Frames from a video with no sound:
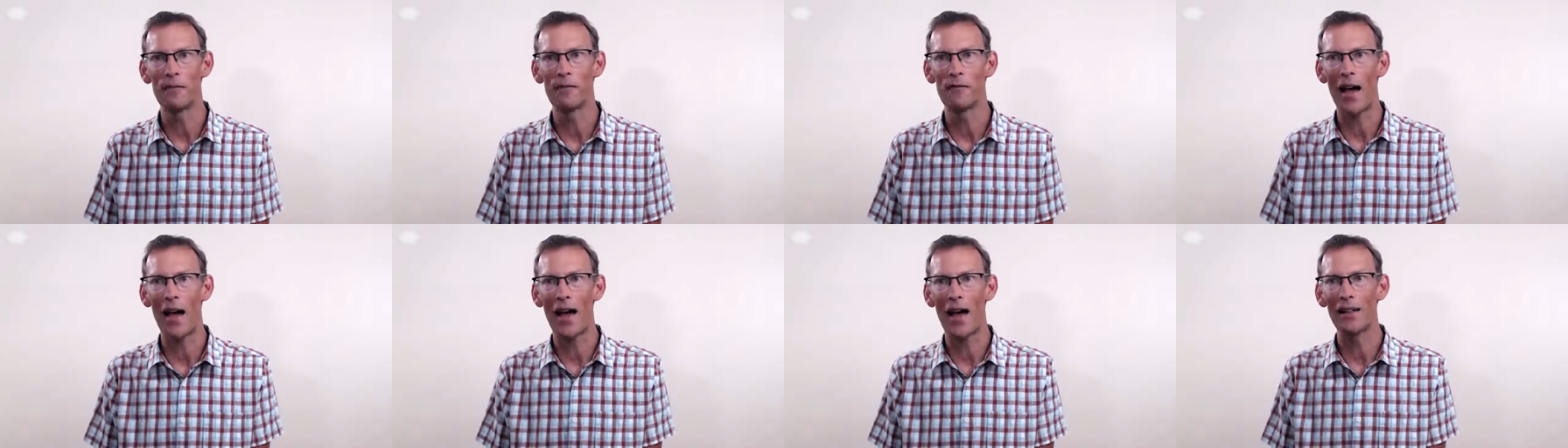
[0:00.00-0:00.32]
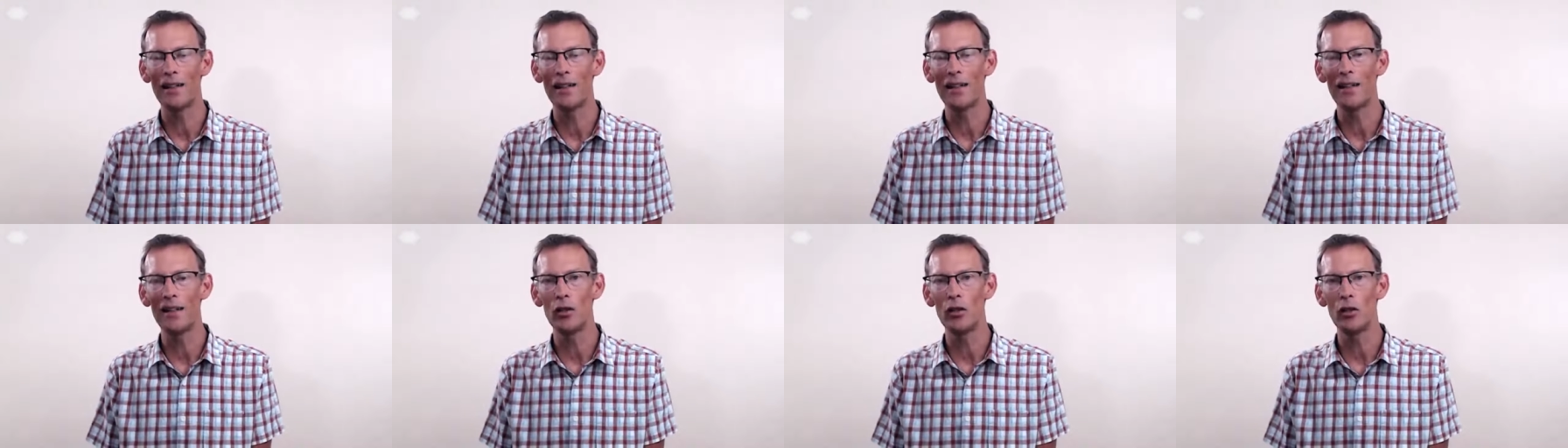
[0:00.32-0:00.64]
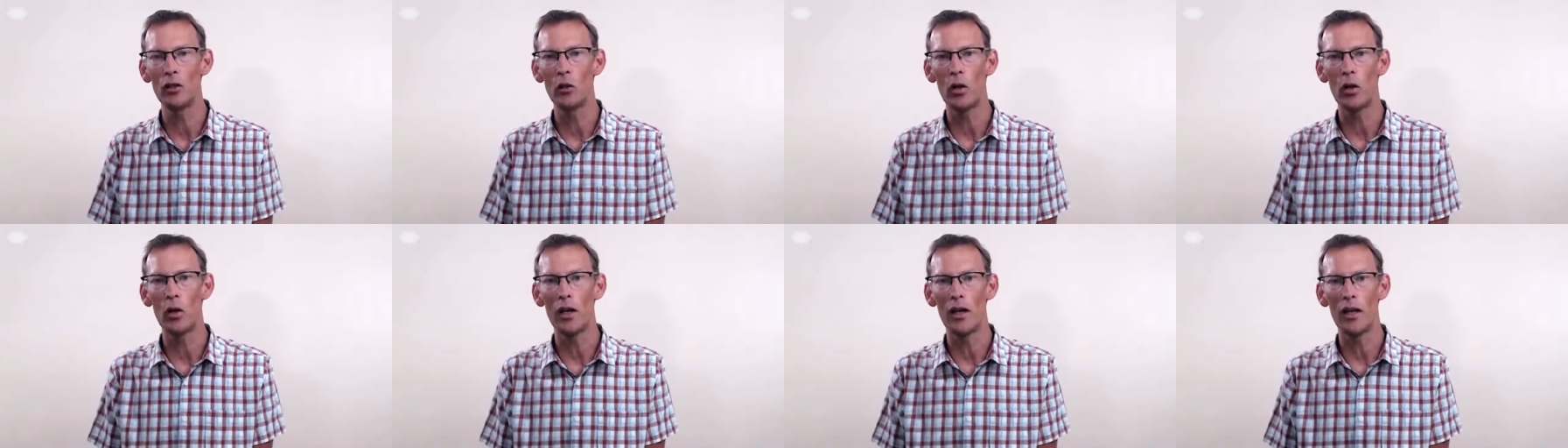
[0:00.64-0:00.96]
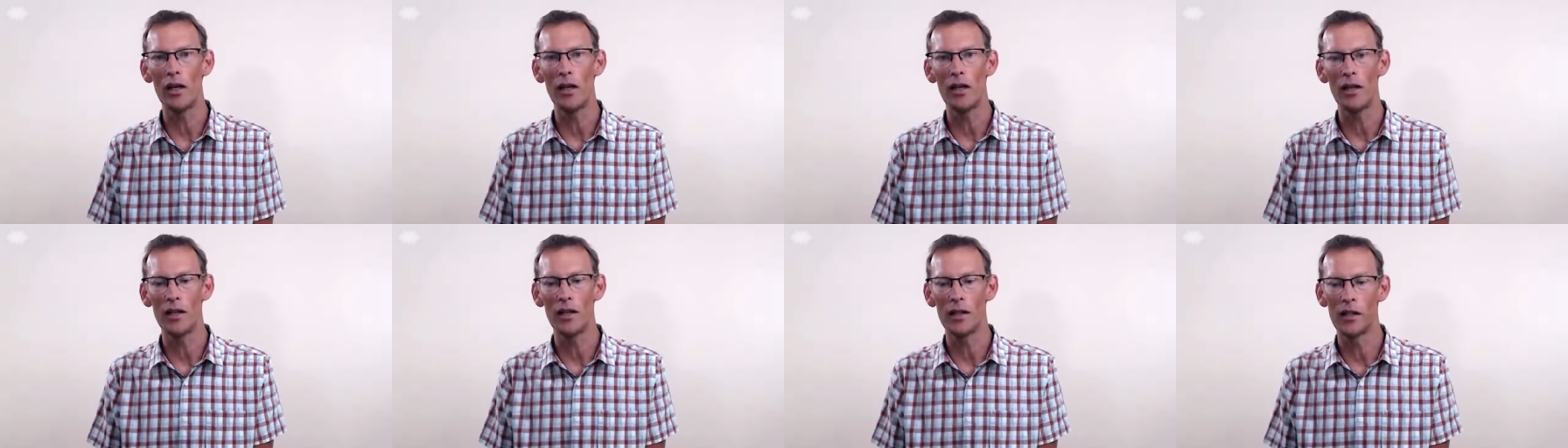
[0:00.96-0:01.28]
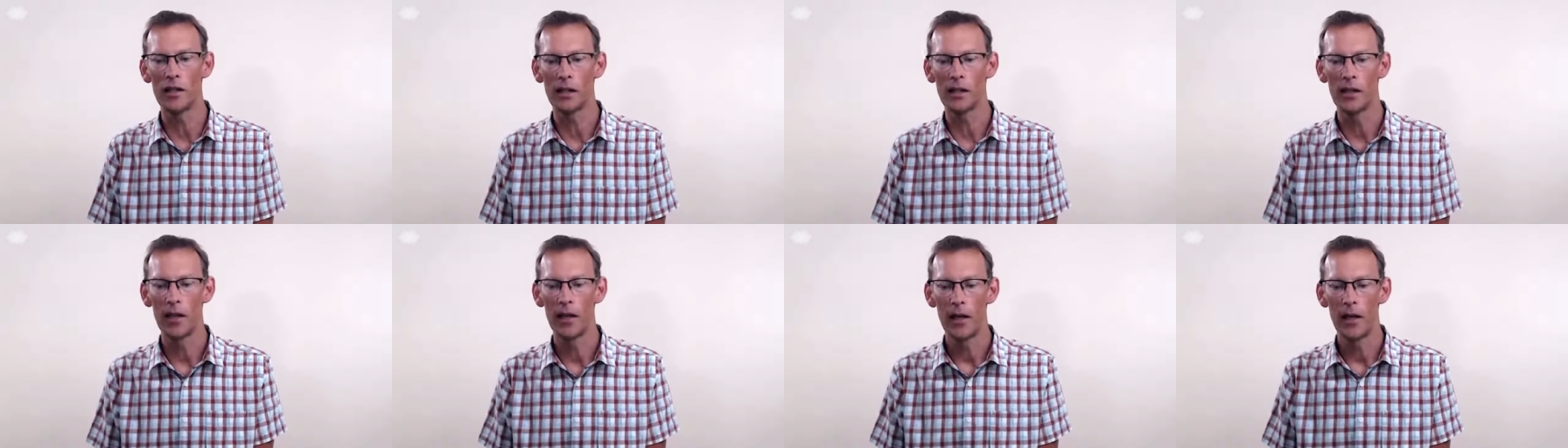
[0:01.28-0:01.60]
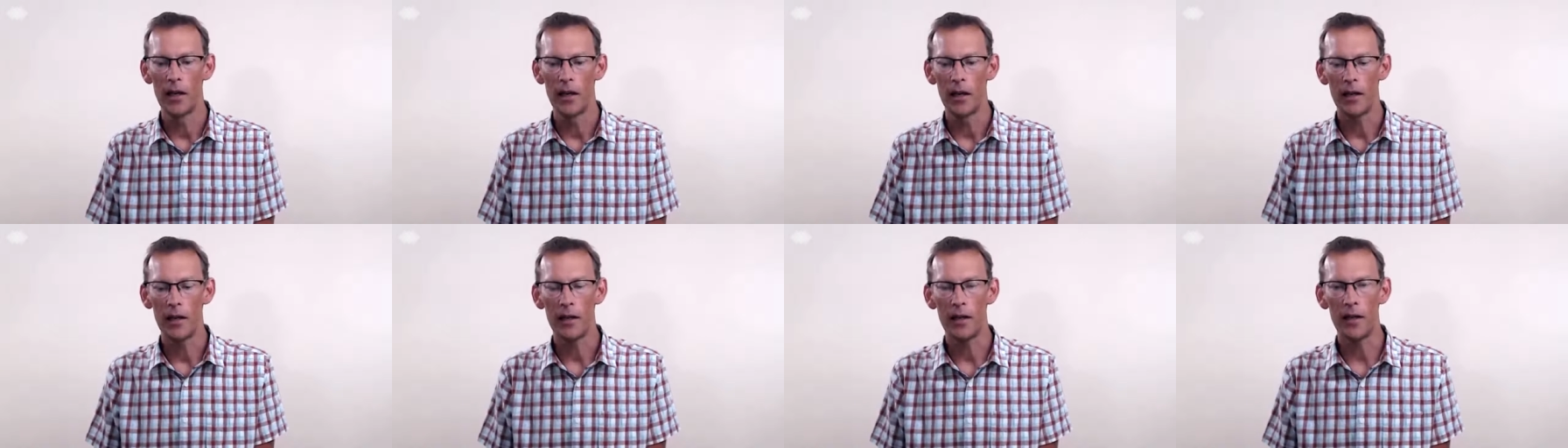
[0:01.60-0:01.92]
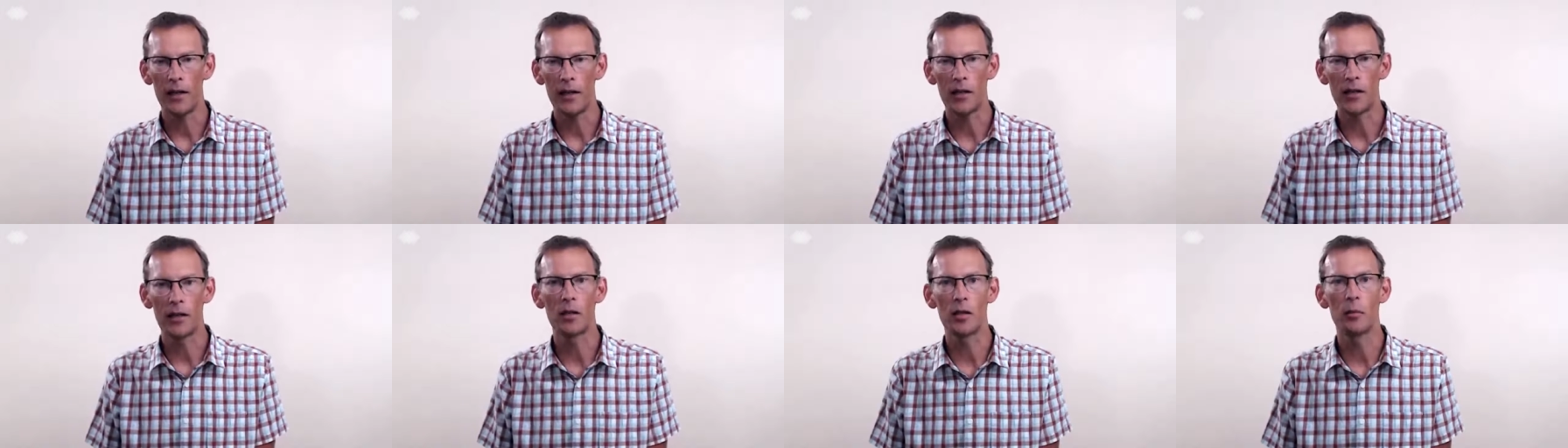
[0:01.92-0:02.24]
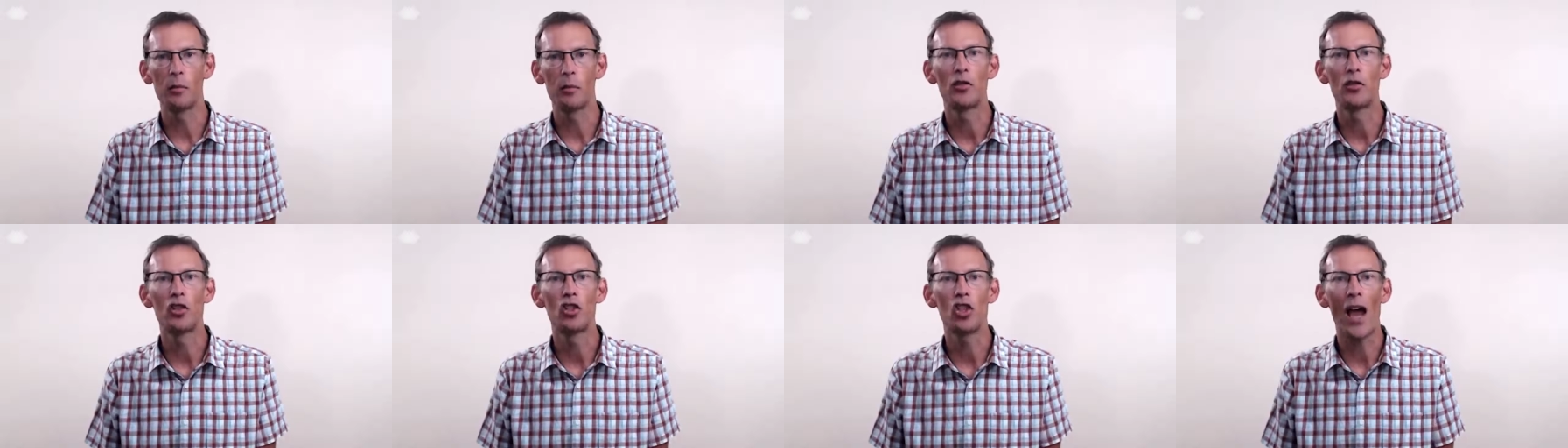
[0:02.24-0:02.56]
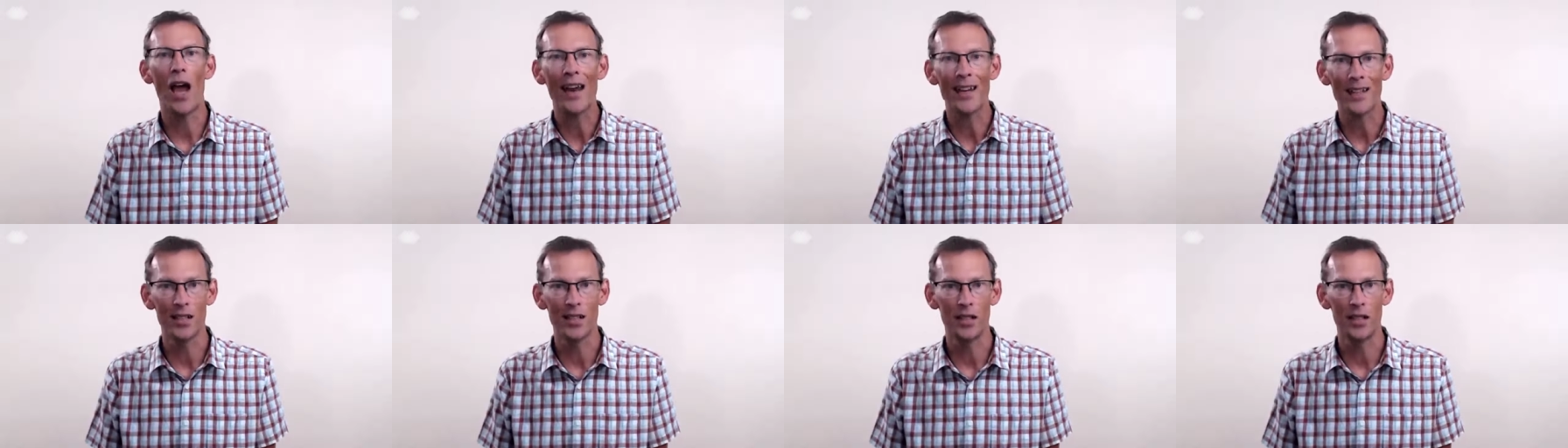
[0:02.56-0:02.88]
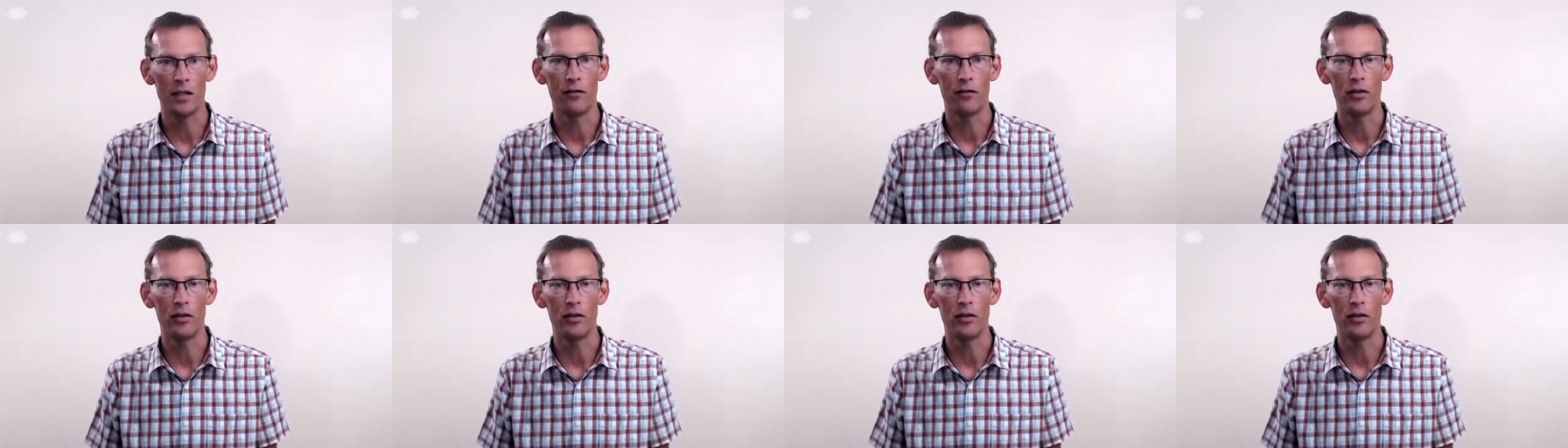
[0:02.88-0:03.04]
value is it's subjective.